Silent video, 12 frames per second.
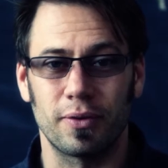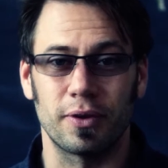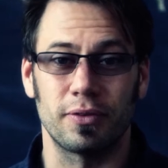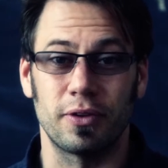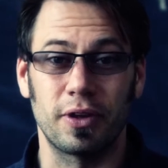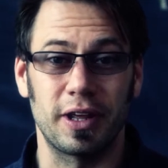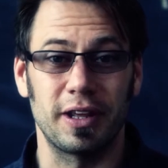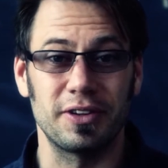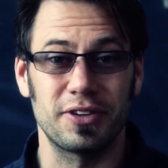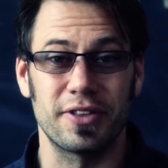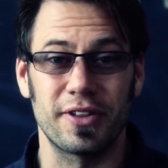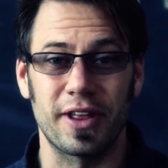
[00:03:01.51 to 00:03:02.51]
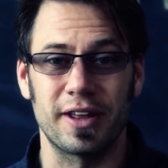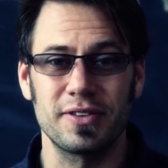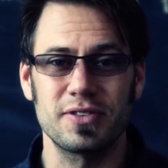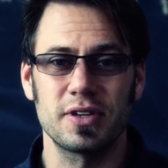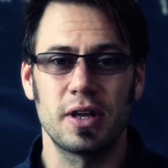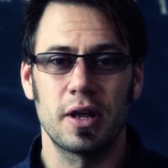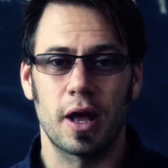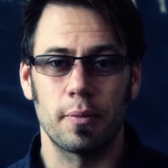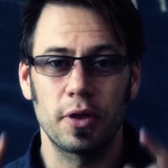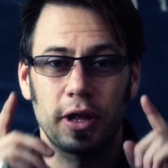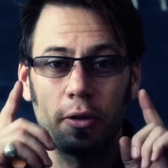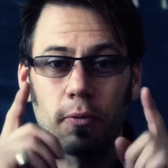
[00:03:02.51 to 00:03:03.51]
or looking into the lens.
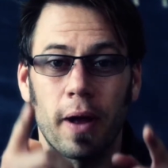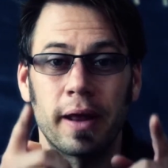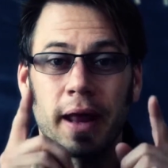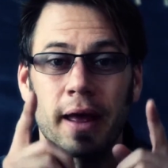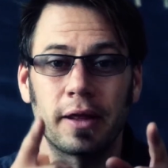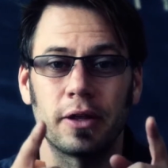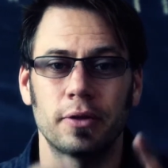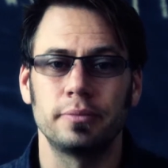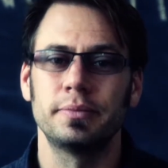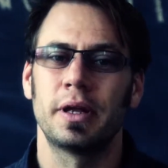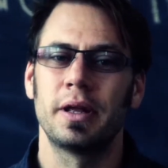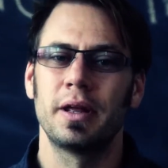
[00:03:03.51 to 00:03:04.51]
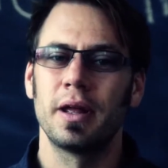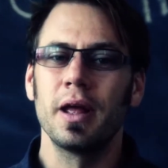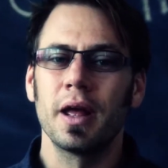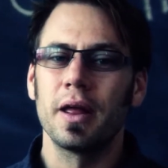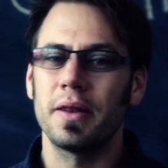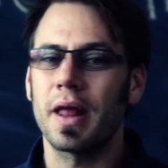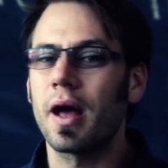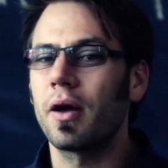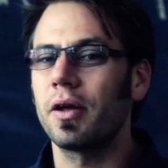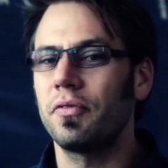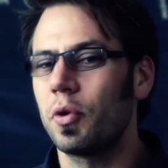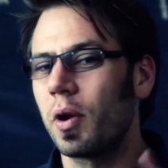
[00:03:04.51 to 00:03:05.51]
I'm looking right at you. And
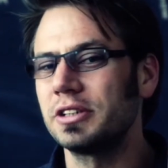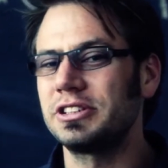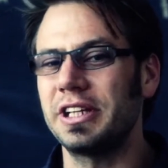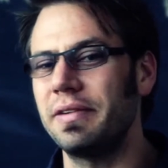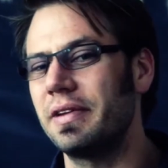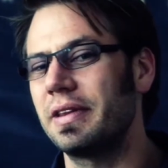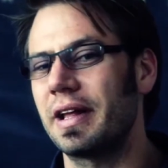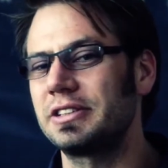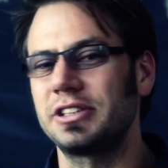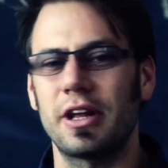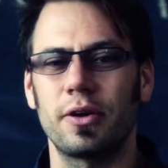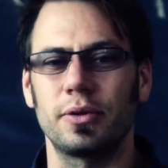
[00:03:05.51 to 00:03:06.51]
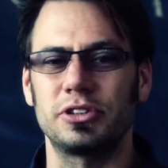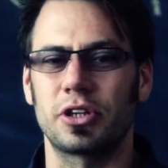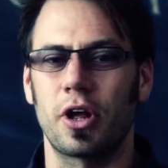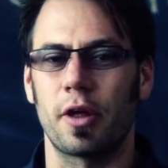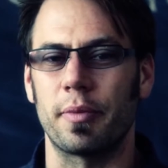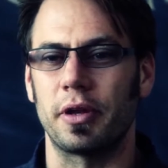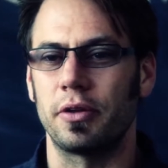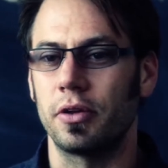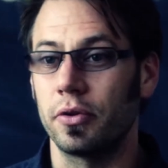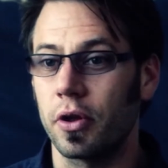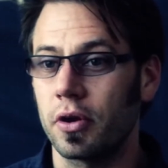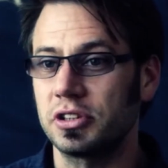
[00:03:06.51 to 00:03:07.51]
now, if you watch TV, that's not always common.
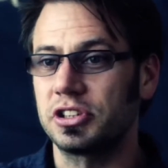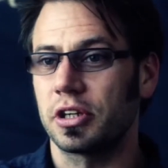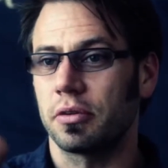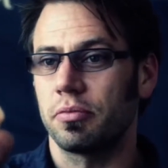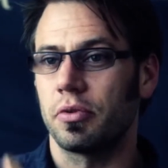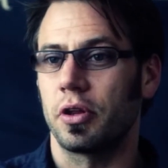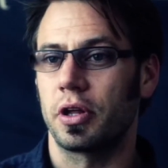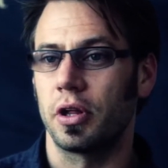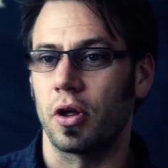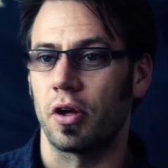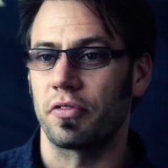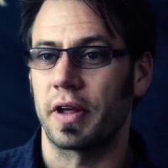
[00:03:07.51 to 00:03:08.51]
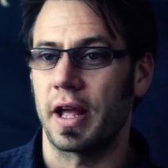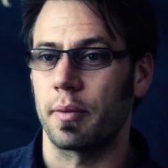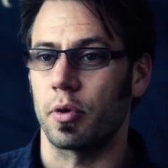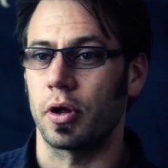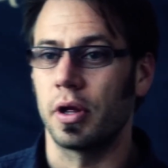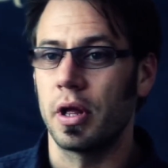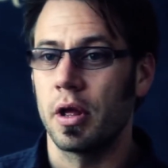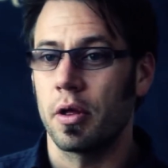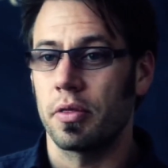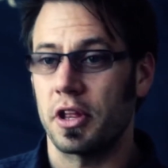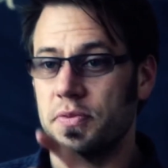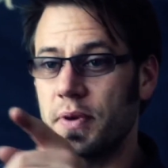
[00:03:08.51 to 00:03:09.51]
You'll notice they're looking off camera.
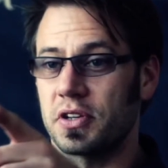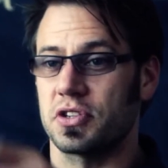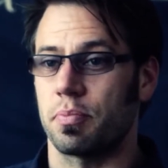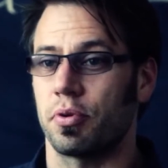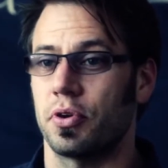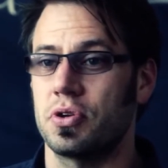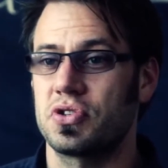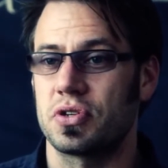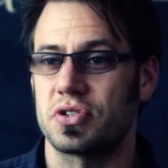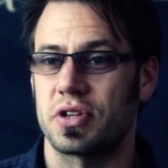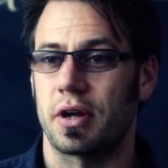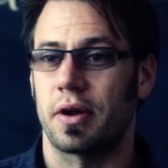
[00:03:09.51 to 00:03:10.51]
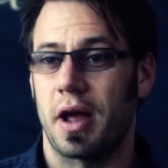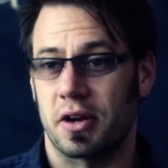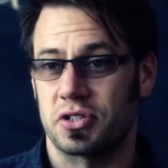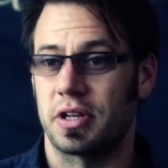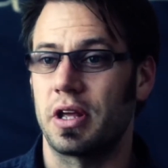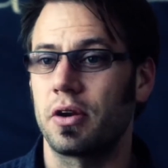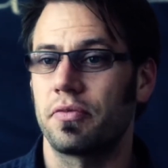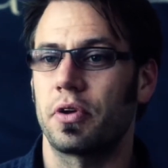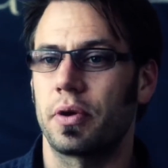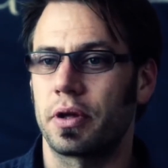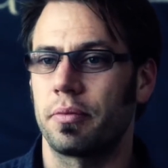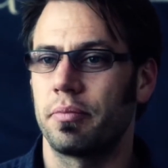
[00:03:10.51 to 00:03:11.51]
That's because a producer's there actually
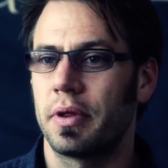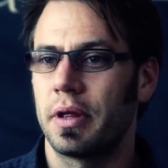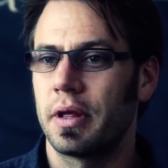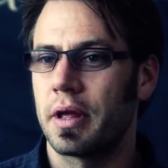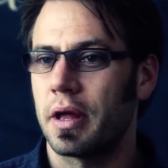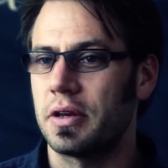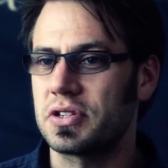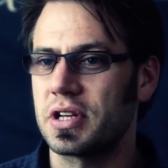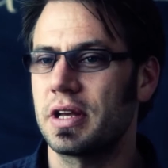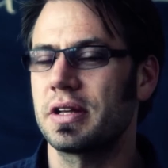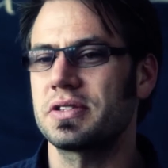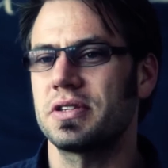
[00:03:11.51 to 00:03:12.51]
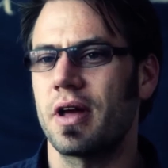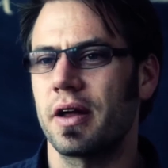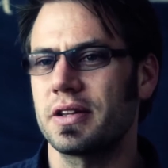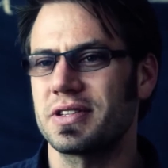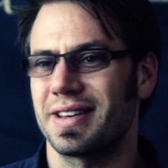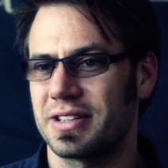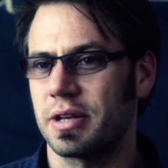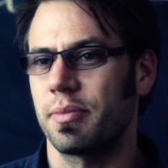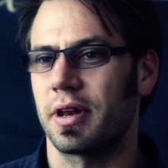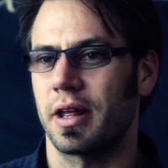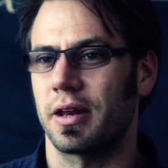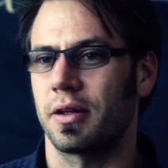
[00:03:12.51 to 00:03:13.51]
interviewing them. And you see, it's not as
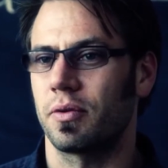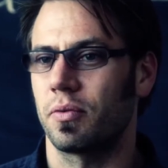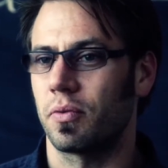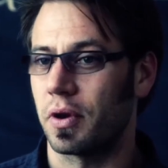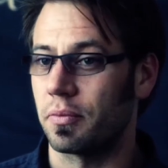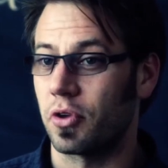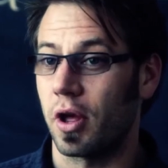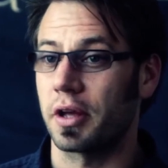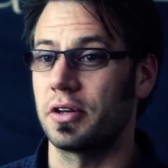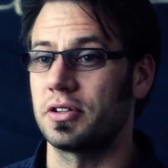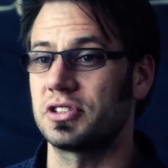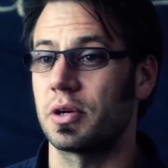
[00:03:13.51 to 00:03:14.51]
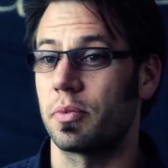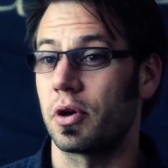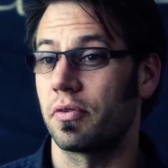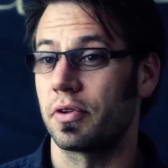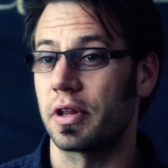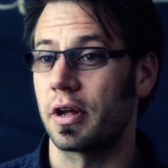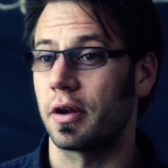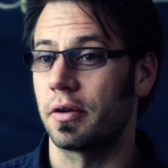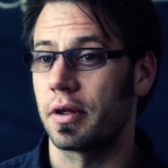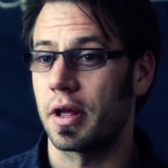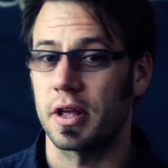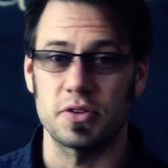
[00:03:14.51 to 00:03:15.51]
intimidating when I'm talking to someone over
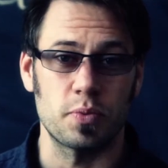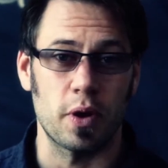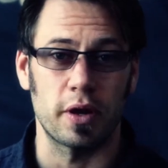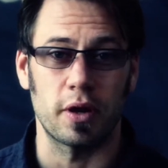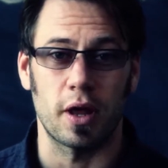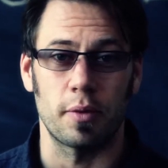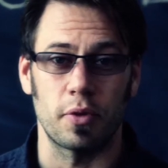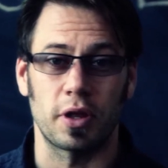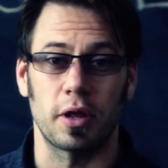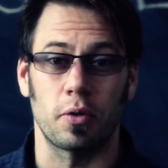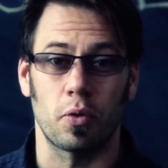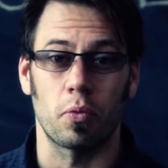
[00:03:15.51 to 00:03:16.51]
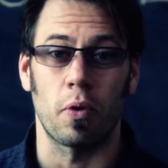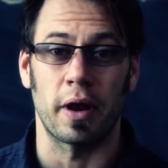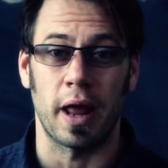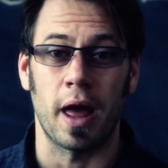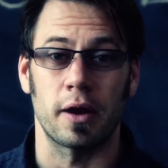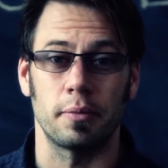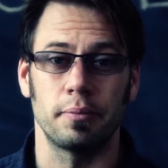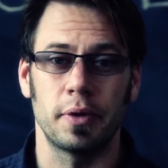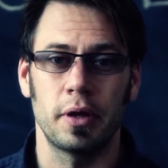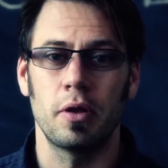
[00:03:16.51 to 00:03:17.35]
there as when I'm looking right at them.